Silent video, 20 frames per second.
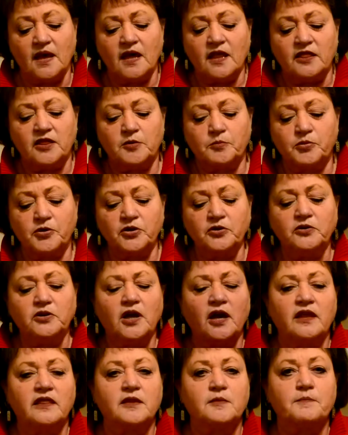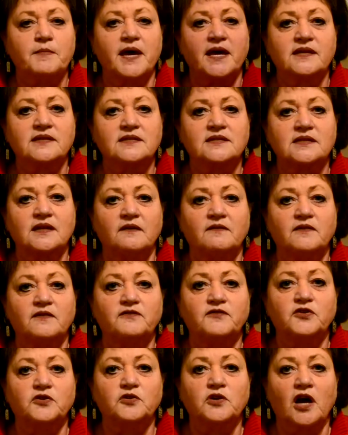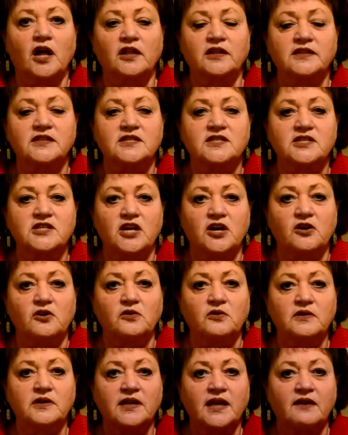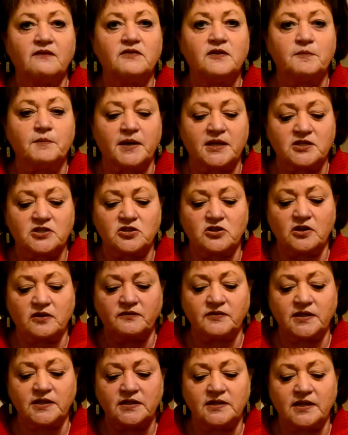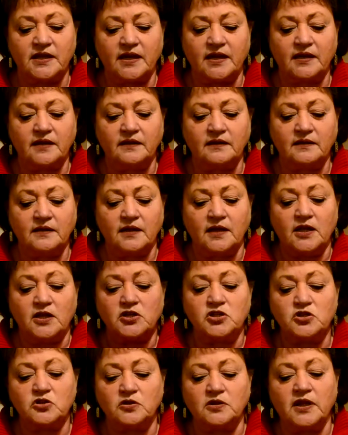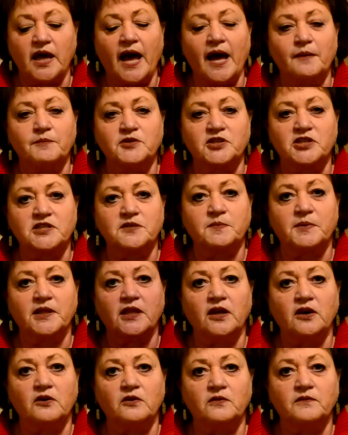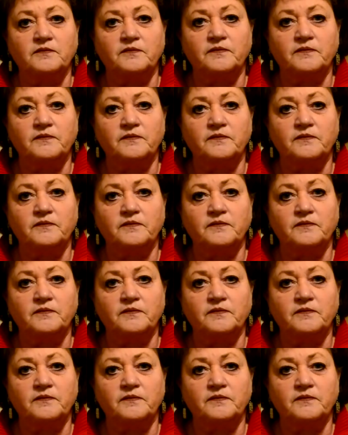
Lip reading: The bruin on the mast of the foonall and snow gave the muster of lid day to objects below.